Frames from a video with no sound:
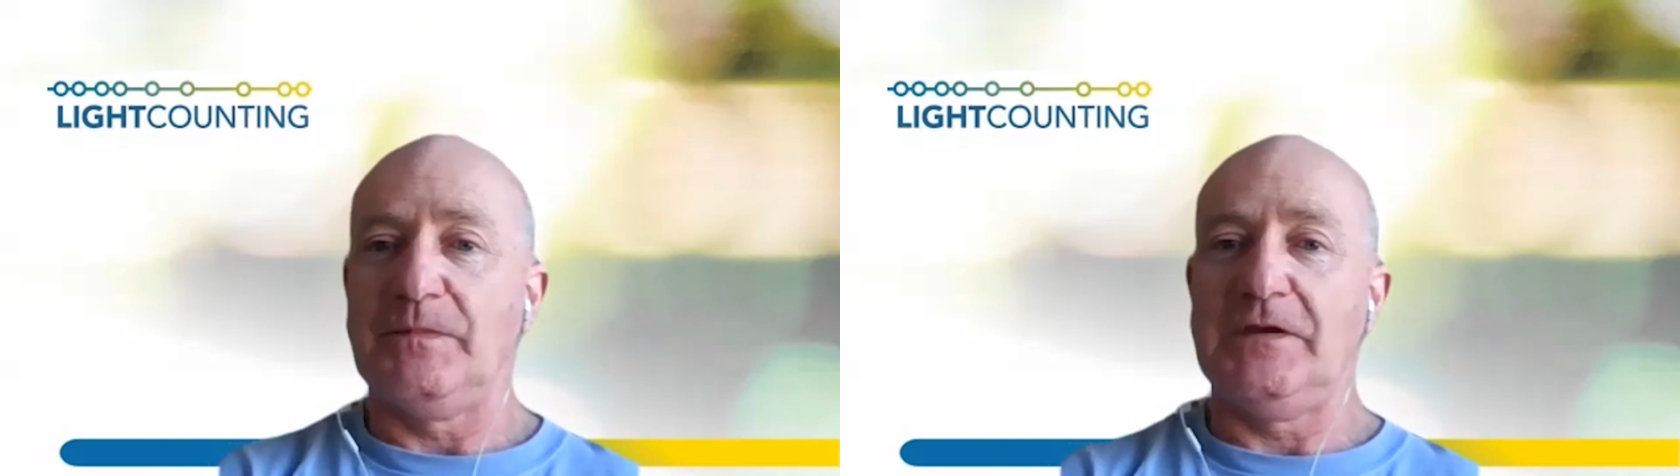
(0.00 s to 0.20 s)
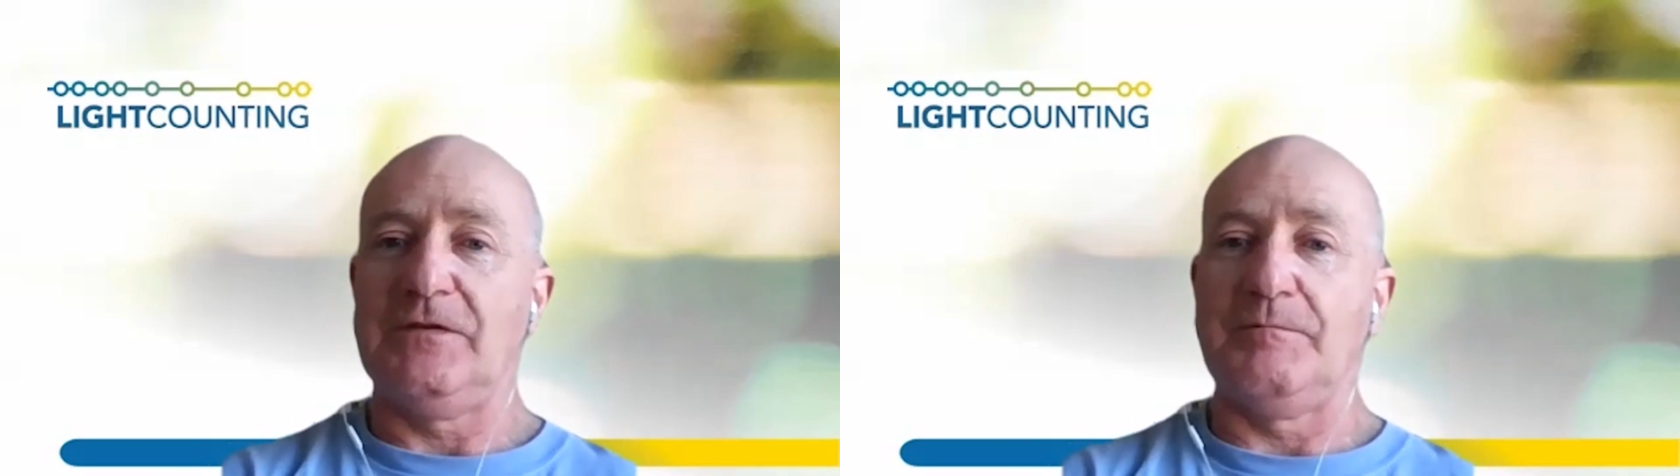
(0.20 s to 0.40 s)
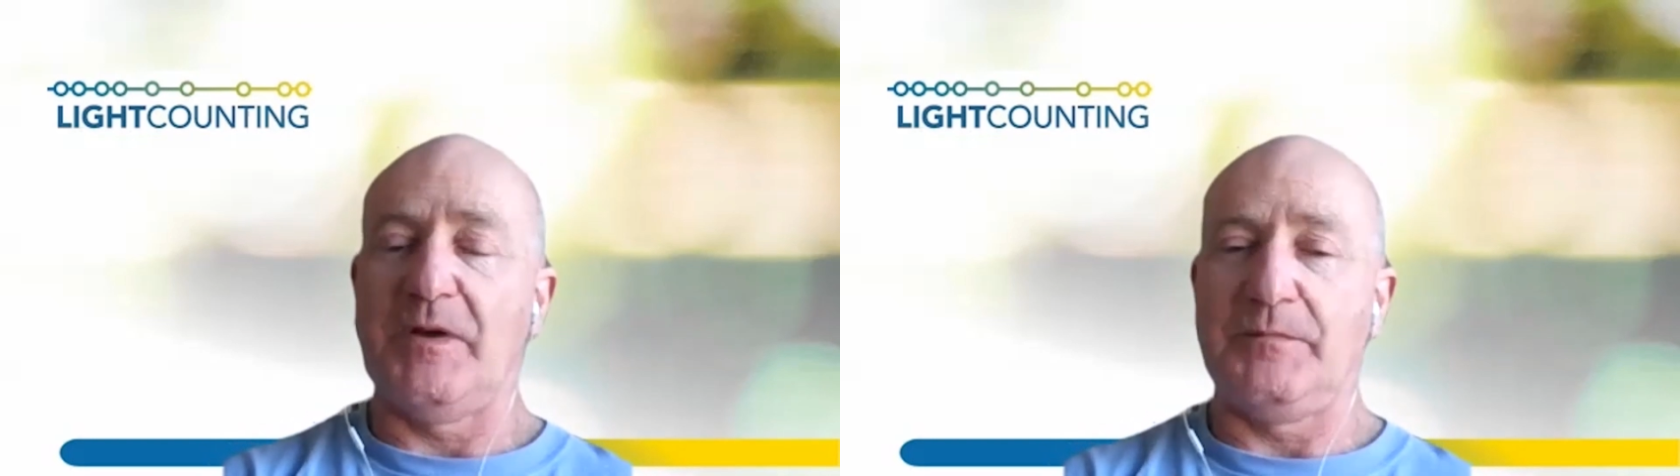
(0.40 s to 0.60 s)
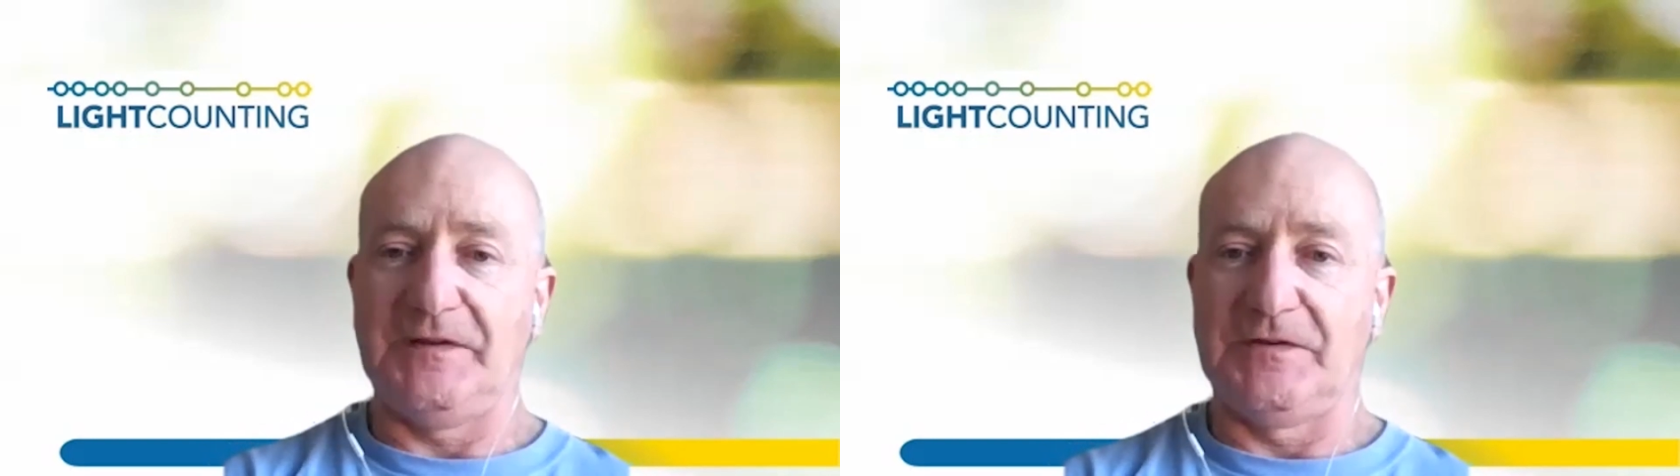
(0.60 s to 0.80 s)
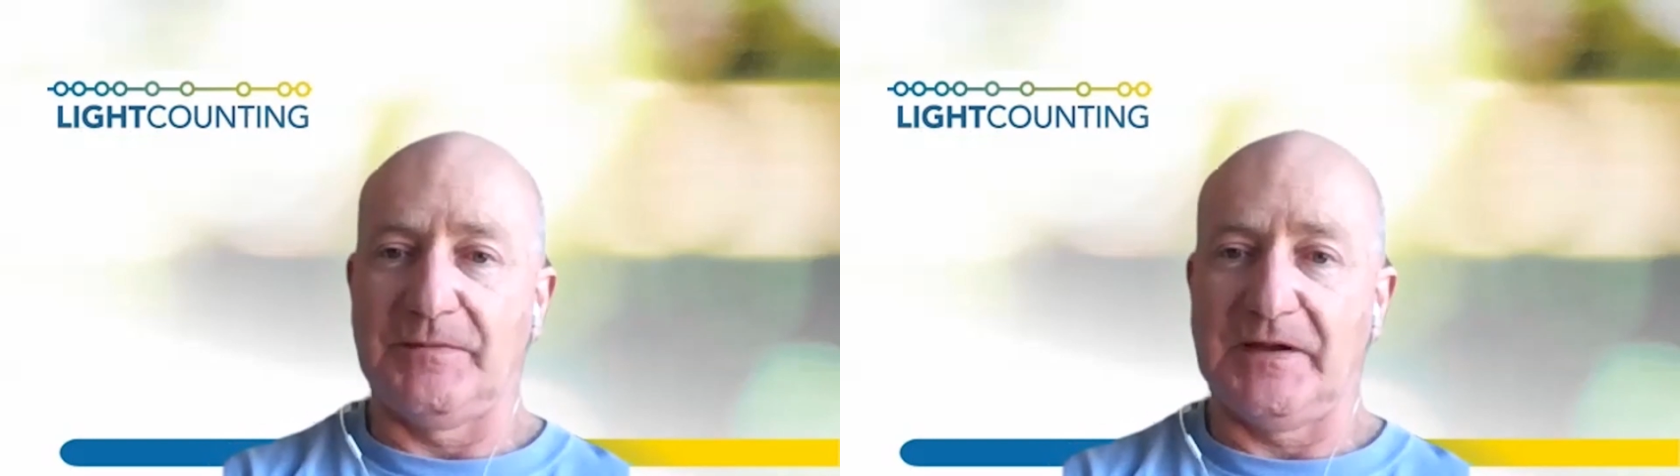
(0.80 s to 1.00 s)
the
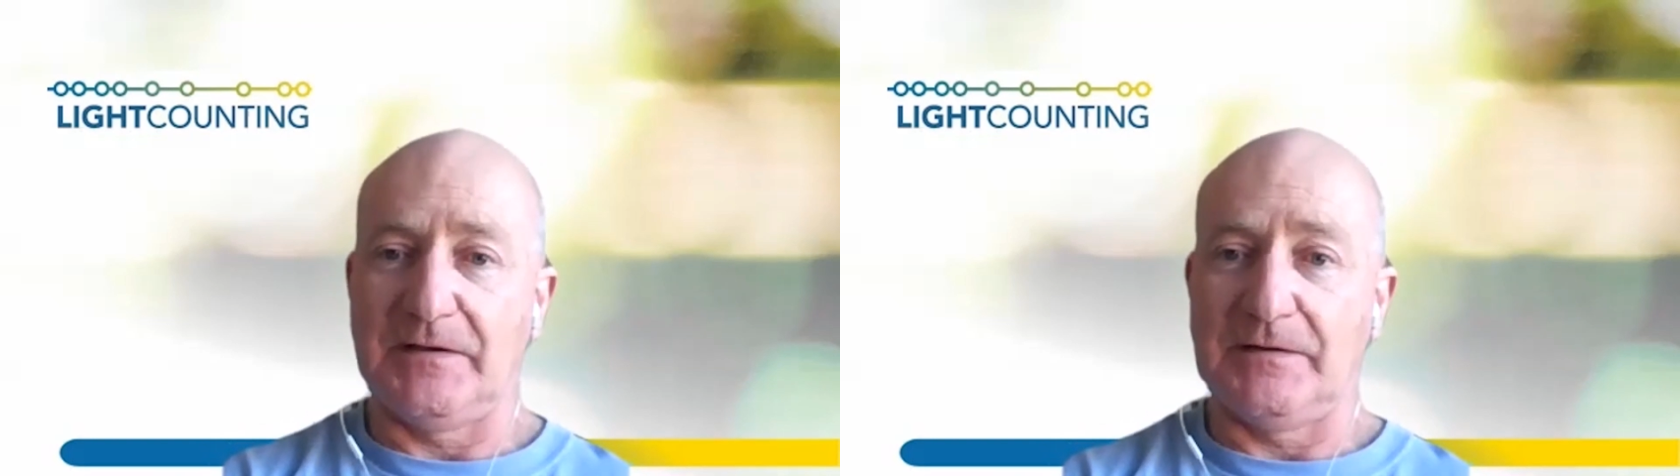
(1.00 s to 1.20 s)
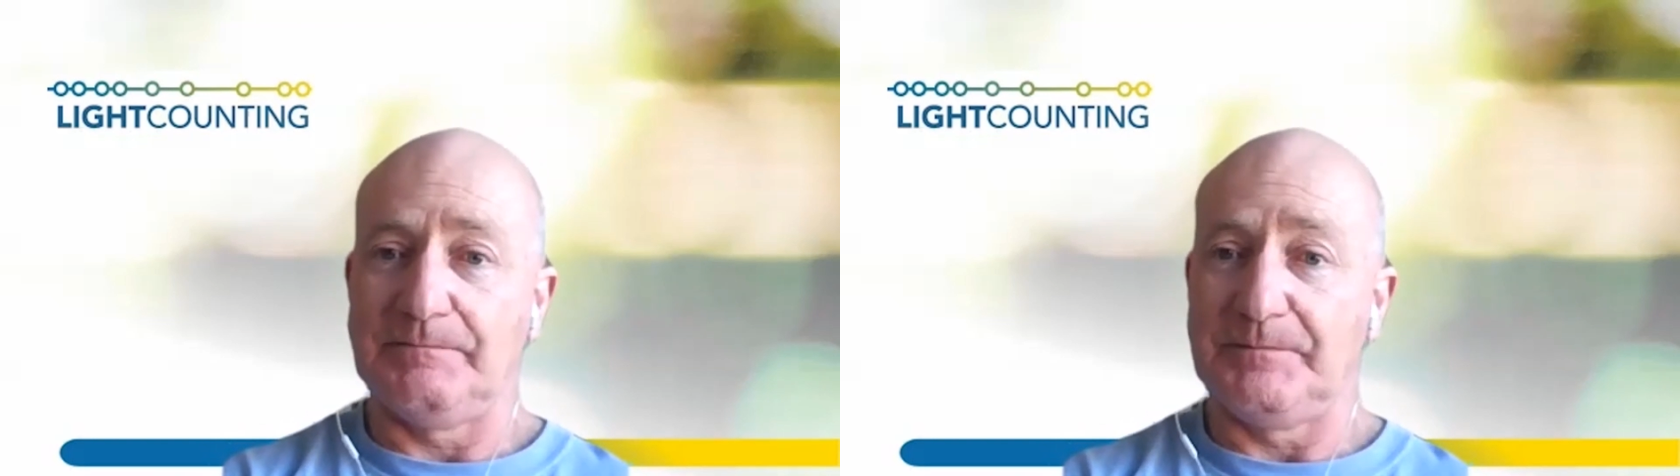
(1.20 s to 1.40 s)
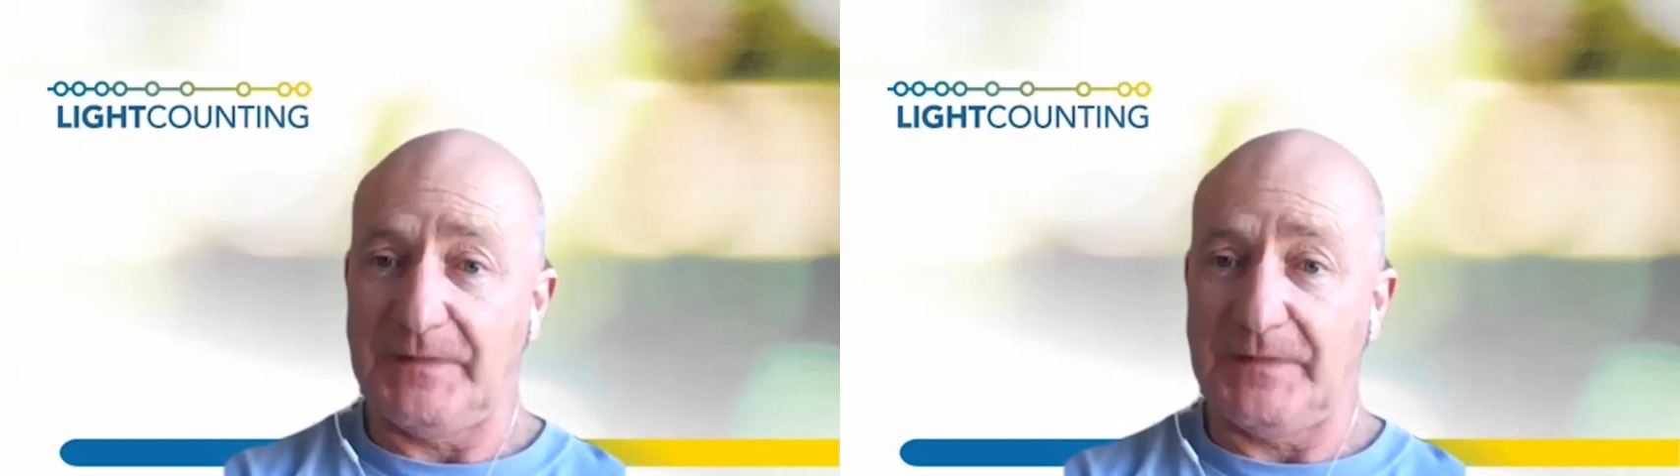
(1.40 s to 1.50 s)
public domain.